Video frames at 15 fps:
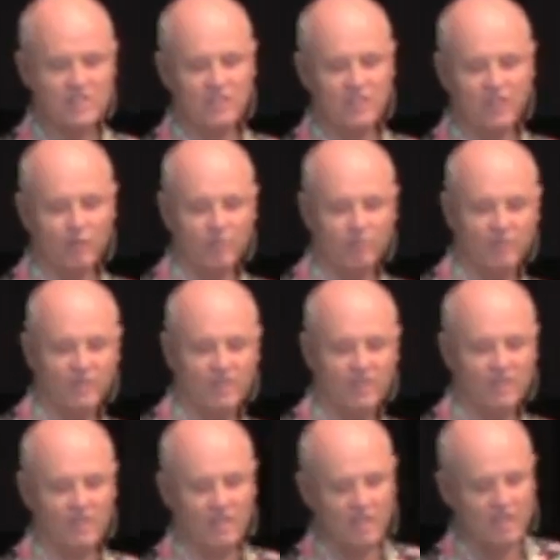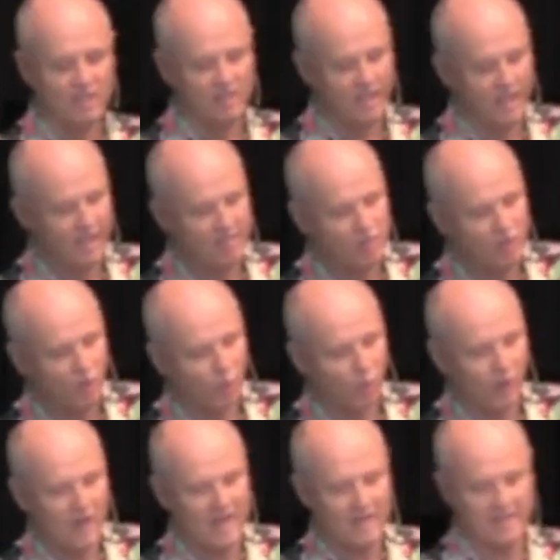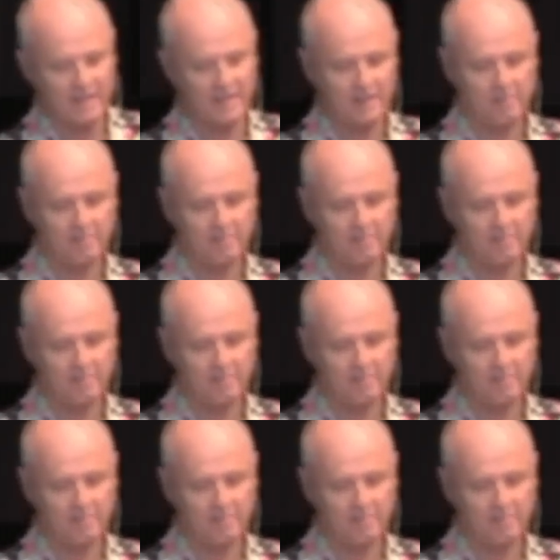to him, "They have no wine."